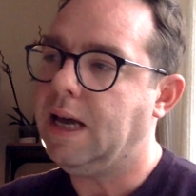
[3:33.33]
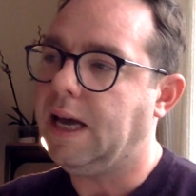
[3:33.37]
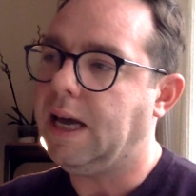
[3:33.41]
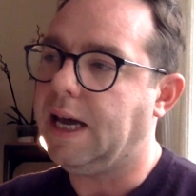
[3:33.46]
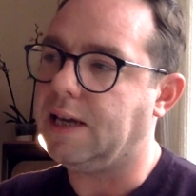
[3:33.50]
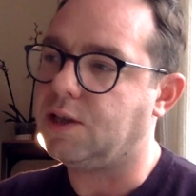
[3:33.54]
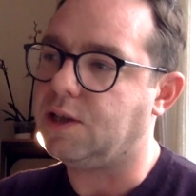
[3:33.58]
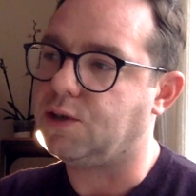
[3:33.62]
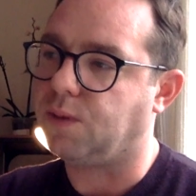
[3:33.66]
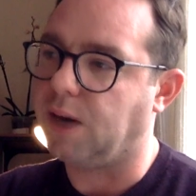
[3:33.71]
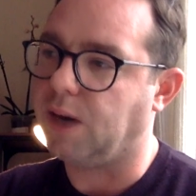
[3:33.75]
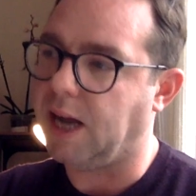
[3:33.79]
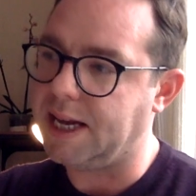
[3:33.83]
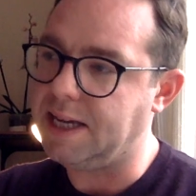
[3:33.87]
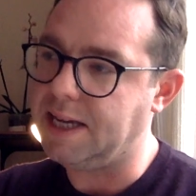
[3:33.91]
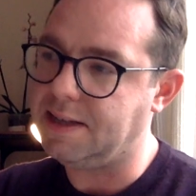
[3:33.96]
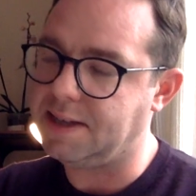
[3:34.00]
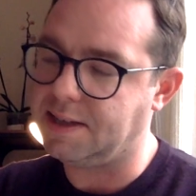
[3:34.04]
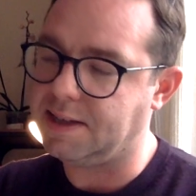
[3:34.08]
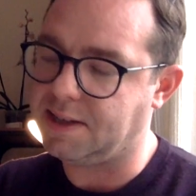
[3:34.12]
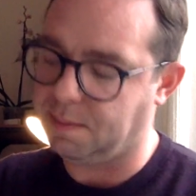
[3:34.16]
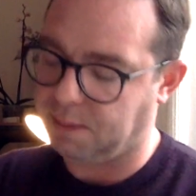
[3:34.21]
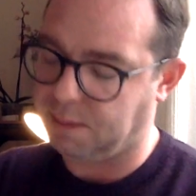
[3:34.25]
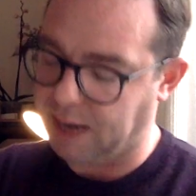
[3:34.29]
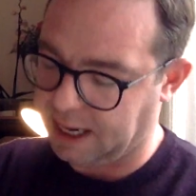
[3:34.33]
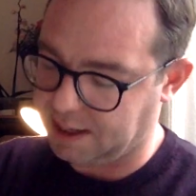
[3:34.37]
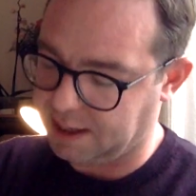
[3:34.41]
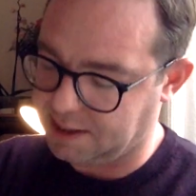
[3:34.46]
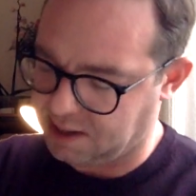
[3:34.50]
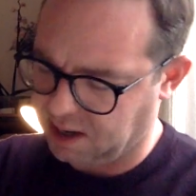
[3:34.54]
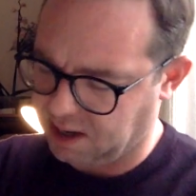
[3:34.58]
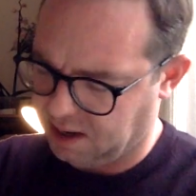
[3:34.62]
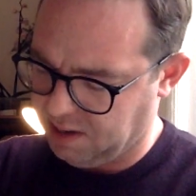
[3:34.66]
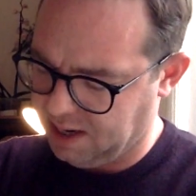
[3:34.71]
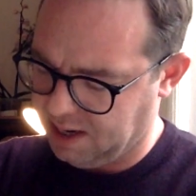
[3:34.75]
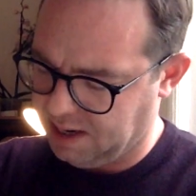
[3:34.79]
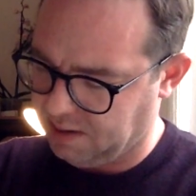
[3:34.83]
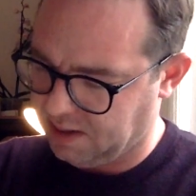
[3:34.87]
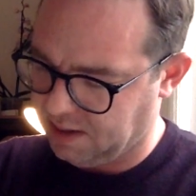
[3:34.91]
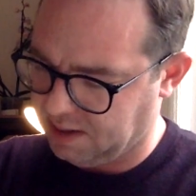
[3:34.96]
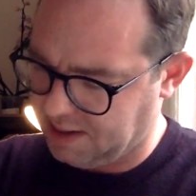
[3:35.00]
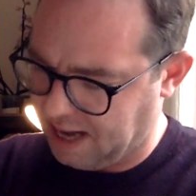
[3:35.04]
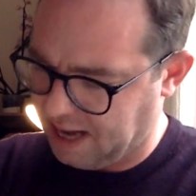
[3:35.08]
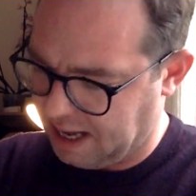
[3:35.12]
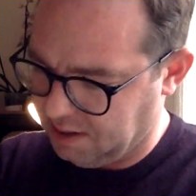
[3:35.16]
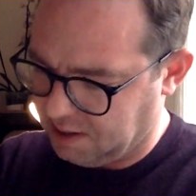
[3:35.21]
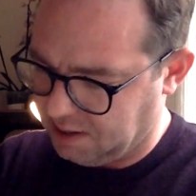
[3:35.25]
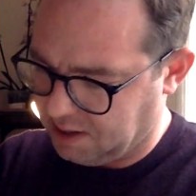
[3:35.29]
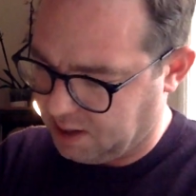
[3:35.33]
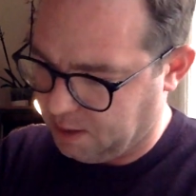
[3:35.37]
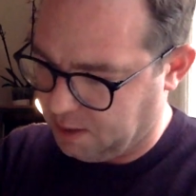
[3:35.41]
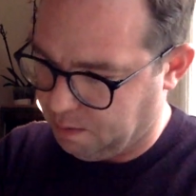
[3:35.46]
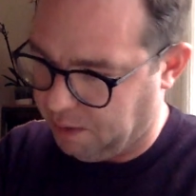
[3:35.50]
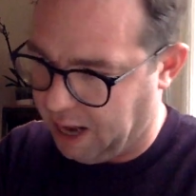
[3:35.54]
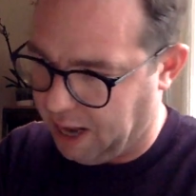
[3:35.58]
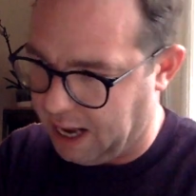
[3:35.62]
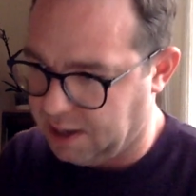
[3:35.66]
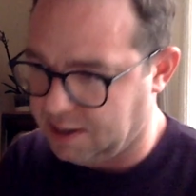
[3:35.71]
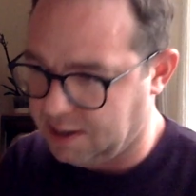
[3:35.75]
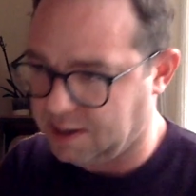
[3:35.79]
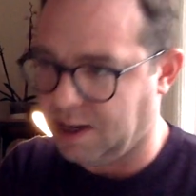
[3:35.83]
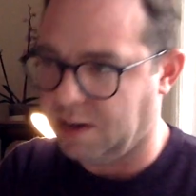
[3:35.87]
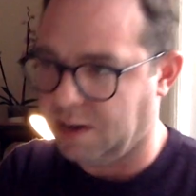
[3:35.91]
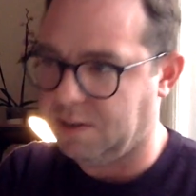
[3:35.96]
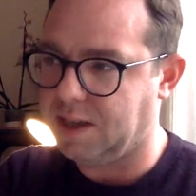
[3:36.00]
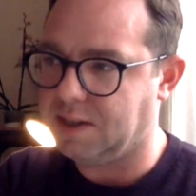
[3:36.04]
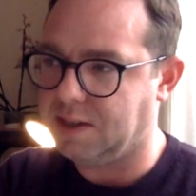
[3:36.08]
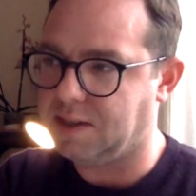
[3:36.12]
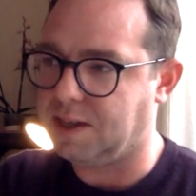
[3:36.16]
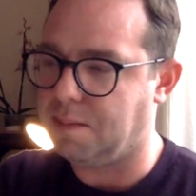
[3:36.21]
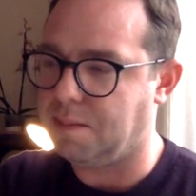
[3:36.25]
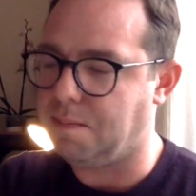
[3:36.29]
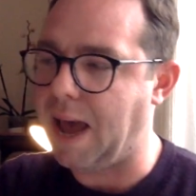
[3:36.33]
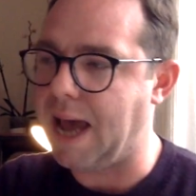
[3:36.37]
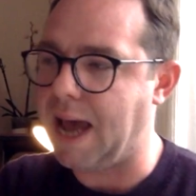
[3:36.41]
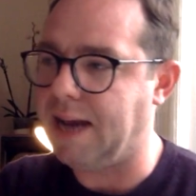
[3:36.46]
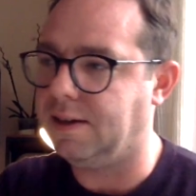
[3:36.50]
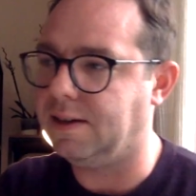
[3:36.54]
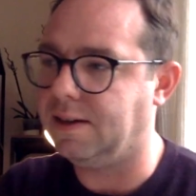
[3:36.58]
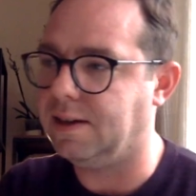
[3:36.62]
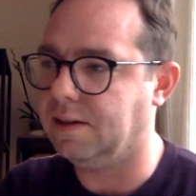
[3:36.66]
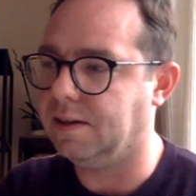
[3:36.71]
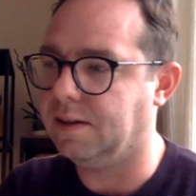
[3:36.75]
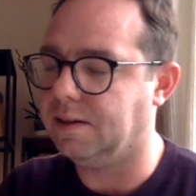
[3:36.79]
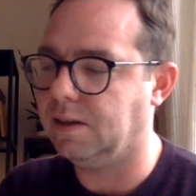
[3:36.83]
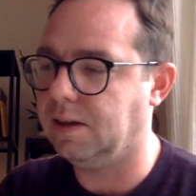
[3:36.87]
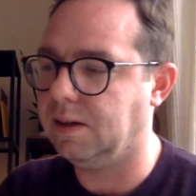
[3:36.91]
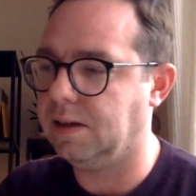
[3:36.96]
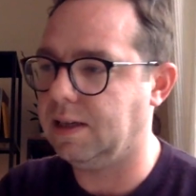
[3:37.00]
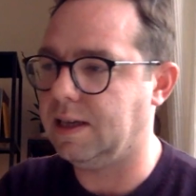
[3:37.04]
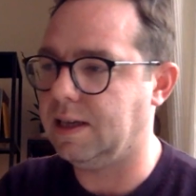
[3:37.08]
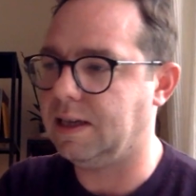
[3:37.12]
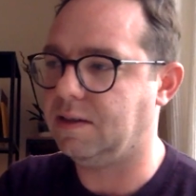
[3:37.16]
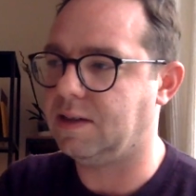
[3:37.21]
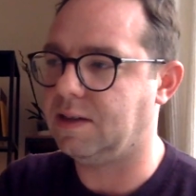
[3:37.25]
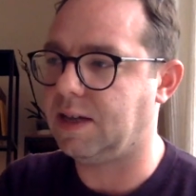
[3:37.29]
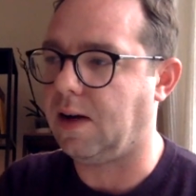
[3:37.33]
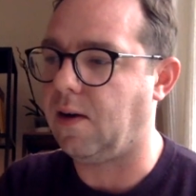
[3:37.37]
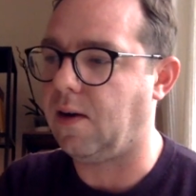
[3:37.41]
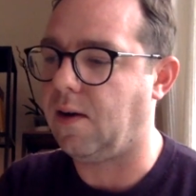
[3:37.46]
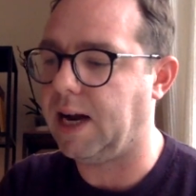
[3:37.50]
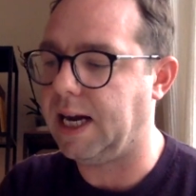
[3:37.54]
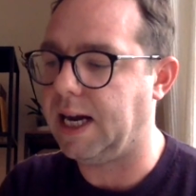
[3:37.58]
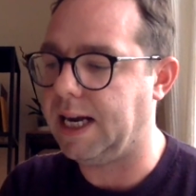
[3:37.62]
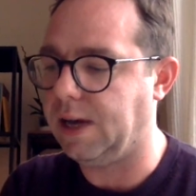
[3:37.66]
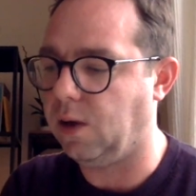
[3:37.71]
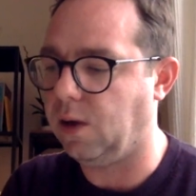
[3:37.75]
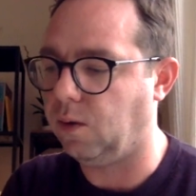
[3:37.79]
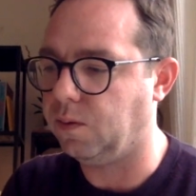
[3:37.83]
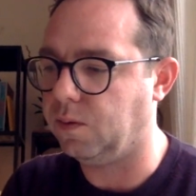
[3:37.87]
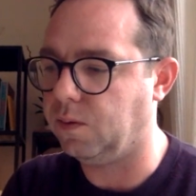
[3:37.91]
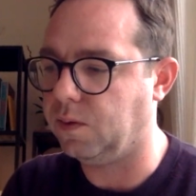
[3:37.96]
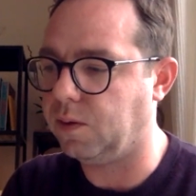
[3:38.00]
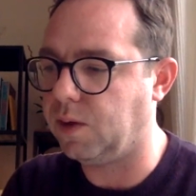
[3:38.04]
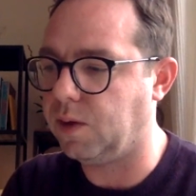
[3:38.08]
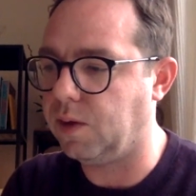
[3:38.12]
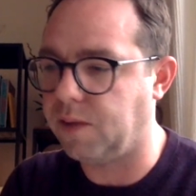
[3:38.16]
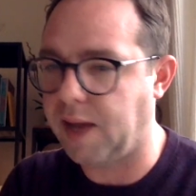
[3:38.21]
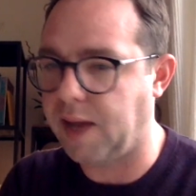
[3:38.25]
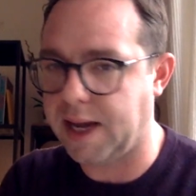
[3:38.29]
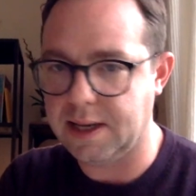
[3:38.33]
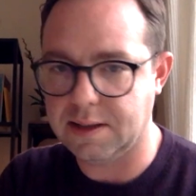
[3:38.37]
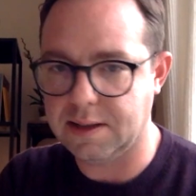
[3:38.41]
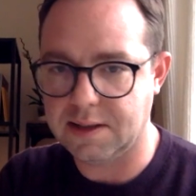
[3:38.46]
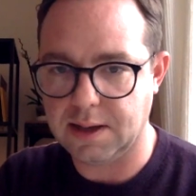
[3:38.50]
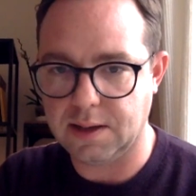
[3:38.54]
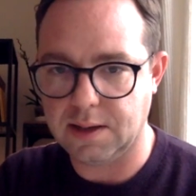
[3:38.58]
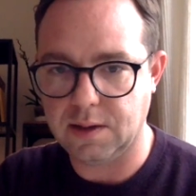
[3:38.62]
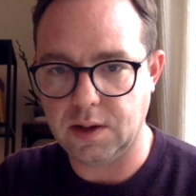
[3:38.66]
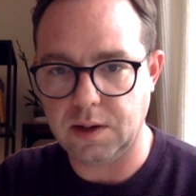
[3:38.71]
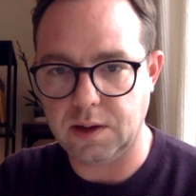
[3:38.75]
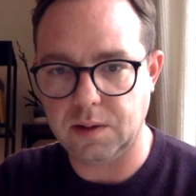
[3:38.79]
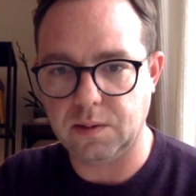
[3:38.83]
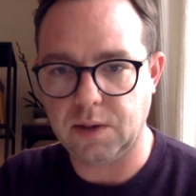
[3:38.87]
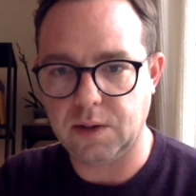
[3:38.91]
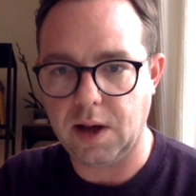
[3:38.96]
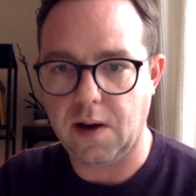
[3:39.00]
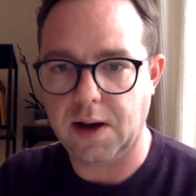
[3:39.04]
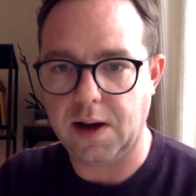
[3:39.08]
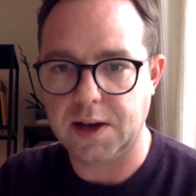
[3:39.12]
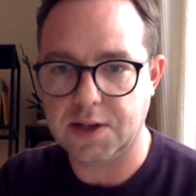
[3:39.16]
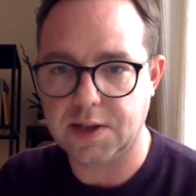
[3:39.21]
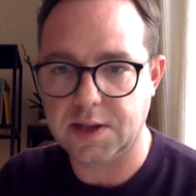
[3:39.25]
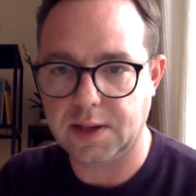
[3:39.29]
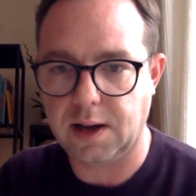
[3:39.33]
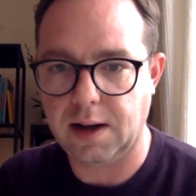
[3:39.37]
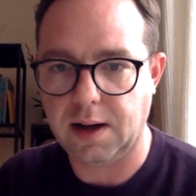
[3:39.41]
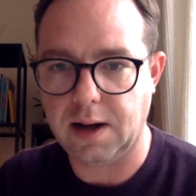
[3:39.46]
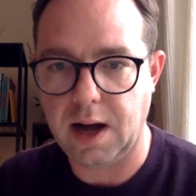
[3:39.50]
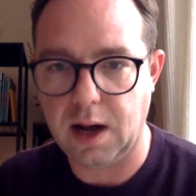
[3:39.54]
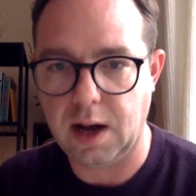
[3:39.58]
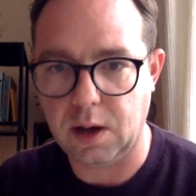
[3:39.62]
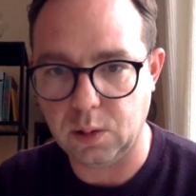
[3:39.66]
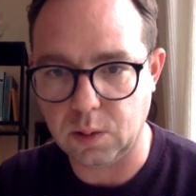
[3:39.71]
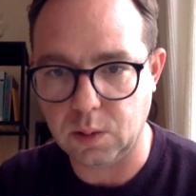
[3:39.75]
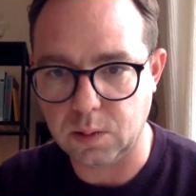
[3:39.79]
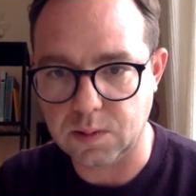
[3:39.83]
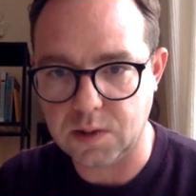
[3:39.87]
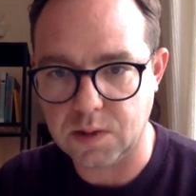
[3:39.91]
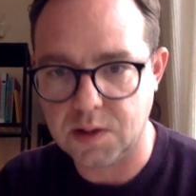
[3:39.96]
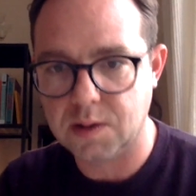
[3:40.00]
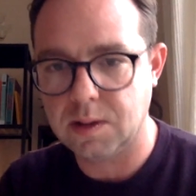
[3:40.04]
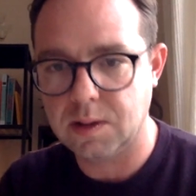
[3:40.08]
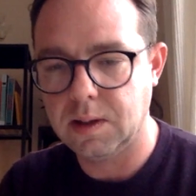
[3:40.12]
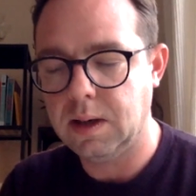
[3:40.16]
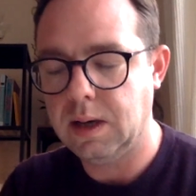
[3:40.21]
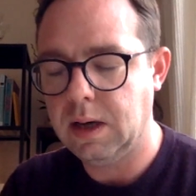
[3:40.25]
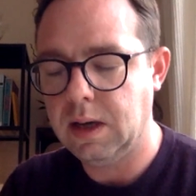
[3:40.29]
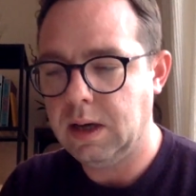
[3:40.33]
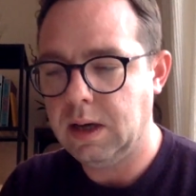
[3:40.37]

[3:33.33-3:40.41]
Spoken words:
it's related to Blackstone in the sense that Blackstone is dependent entirely on the data that ICLR holds.